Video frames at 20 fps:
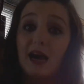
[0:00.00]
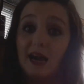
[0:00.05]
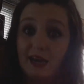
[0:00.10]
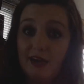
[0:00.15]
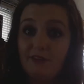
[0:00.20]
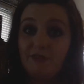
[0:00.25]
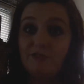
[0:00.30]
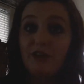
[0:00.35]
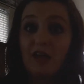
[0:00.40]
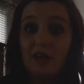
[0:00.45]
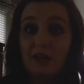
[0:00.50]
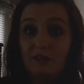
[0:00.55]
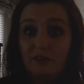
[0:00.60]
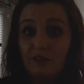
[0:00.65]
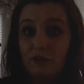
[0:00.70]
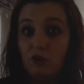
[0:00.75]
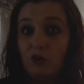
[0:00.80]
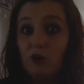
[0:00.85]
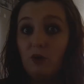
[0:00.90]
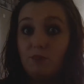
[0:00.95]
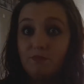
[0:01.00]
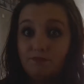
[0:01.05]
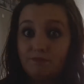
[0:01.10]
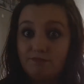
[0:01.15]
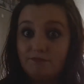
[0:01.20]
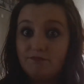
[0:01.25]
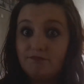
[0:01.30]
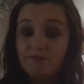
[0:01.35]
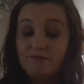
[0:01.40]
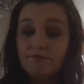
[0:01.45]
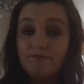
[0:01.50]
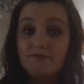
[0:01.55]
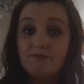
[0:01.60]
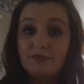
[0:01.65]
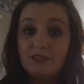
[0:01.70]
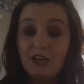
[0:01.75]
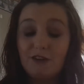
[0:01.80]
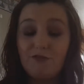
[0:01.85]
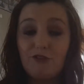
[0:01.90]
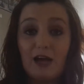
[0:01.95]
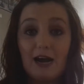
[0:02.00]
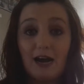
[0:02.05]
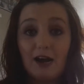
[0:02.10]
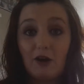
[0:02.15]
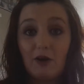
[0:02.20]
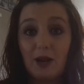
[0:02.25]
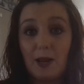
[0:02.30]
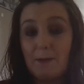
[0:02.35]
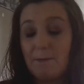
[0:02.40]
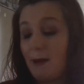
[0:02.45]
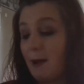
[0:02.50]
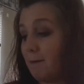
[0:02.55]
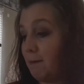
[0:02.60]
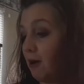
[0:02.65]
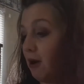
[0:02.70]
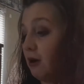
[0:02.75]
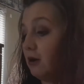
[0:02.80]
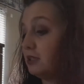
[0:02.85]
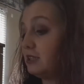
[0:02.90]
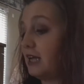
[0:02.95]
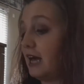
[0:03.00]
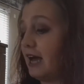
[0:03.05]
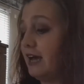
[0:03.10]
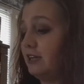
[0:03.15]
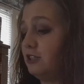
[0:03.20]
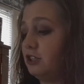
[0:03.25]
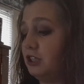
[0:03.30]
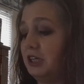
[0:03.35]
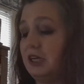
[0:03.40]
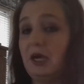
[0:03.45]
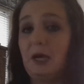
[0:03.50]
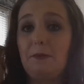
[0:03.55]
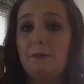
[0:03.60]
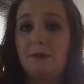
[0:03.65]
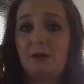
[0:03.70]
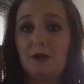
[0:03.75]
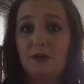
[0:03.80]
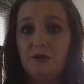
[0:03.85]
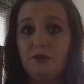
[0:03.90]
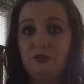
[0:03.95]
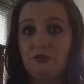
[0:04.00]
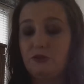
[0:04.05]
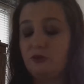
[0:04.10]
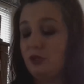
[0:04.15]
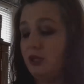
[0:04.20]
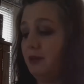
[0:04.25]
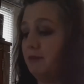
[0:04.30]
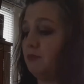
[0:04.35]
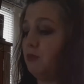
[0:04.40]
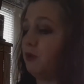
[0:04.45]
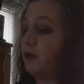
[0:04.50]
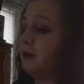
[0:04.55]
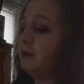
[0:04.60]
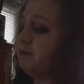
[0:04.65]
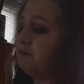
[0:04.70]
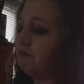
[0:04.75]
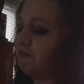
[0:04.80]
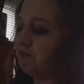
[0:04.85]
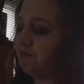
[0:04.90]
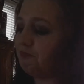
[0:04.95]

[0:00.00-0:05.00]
I have that little flyer in my purse. I actually keep it on a little clipboard.